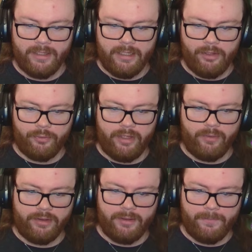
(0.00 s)
I'll throw that
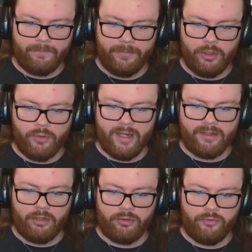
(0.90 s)
right there. Oh, that
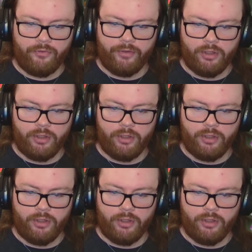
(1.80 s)
got stuck